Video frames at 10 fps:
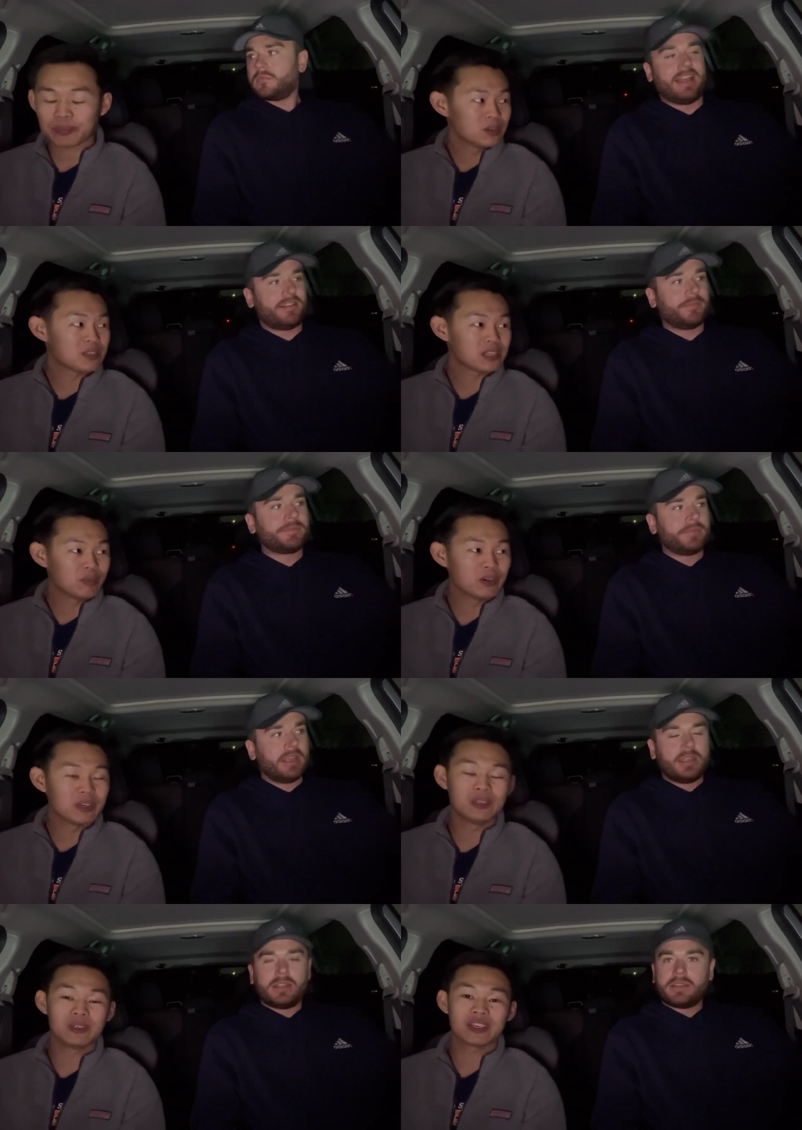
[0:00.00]
Speaker 1: Someone
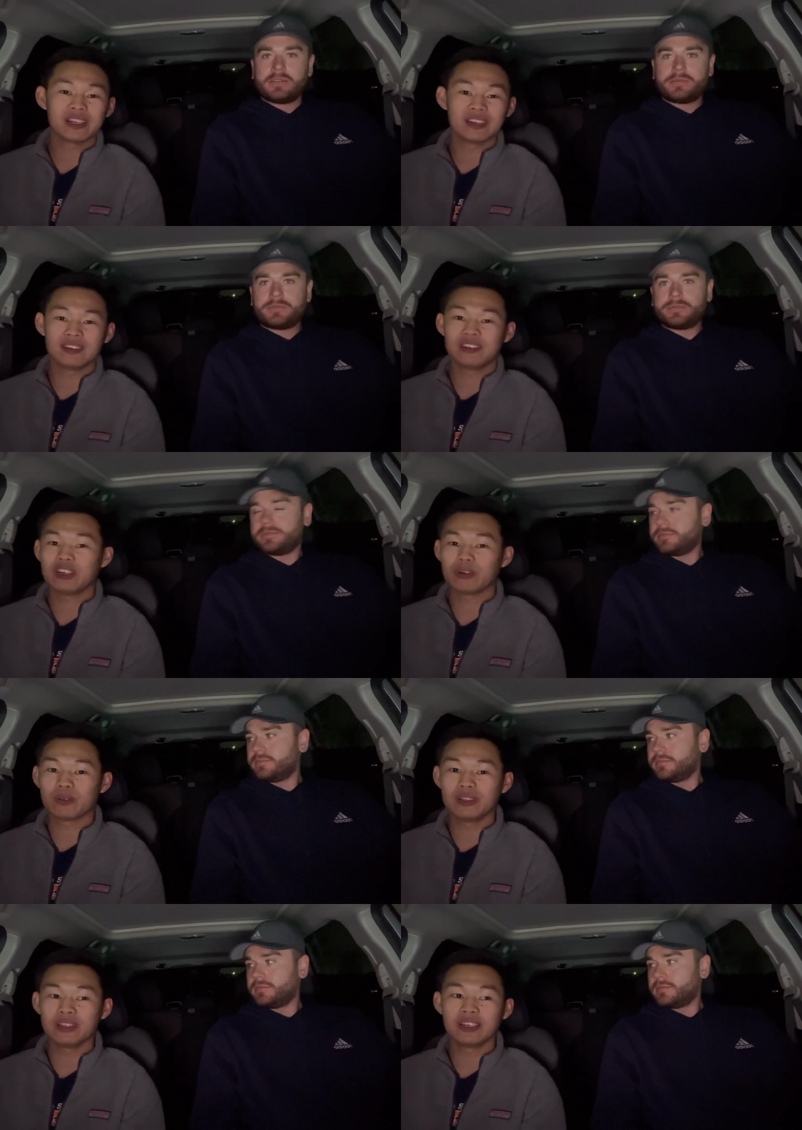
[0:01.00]
who can, you know,
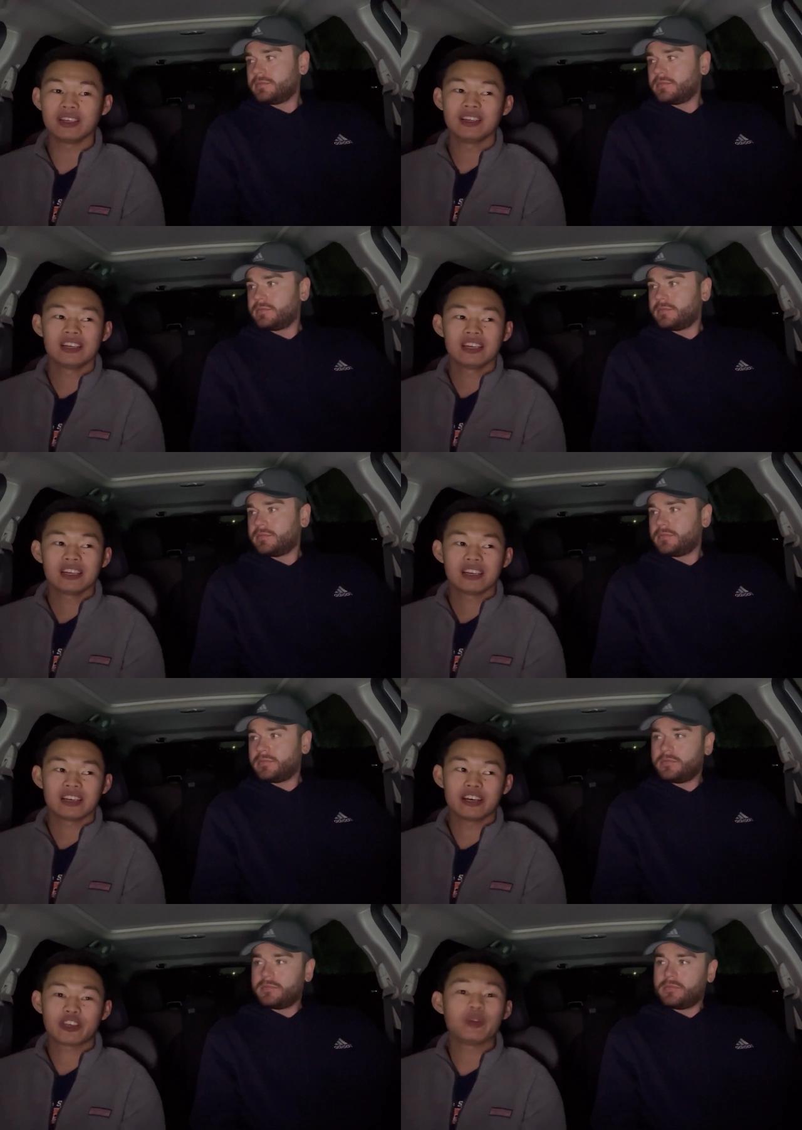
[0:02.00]
really
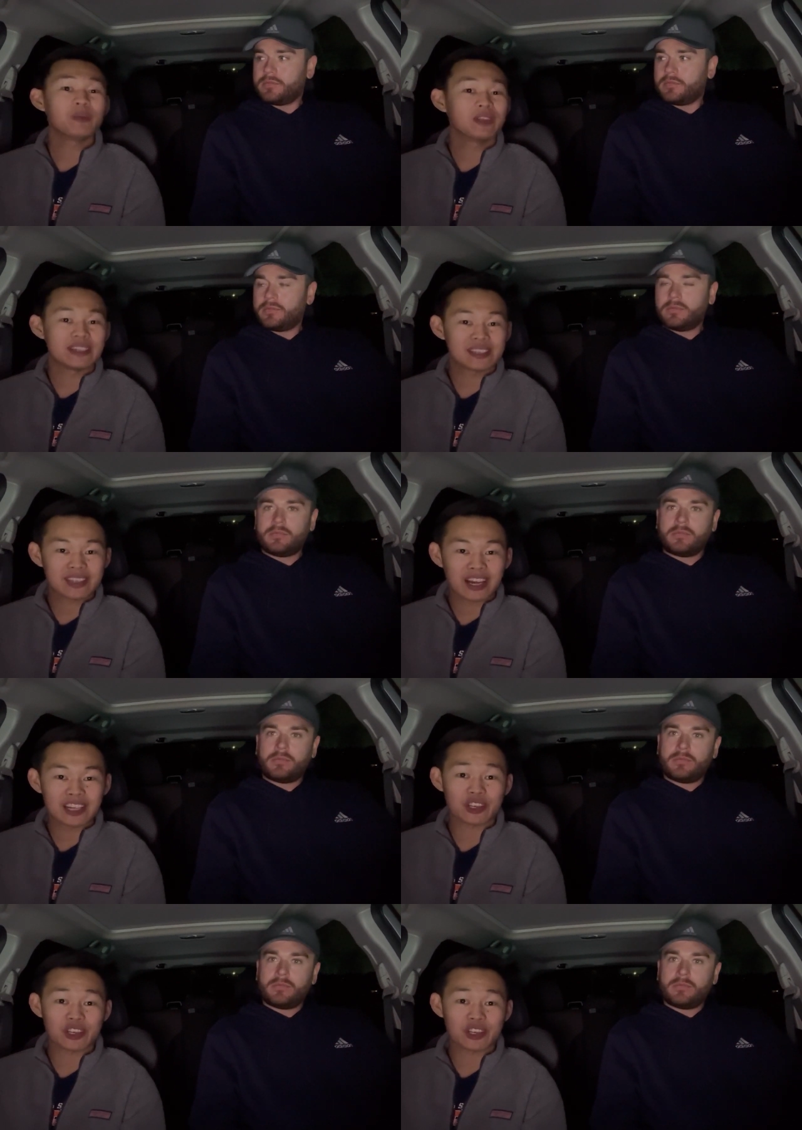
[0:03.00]
accumulate stats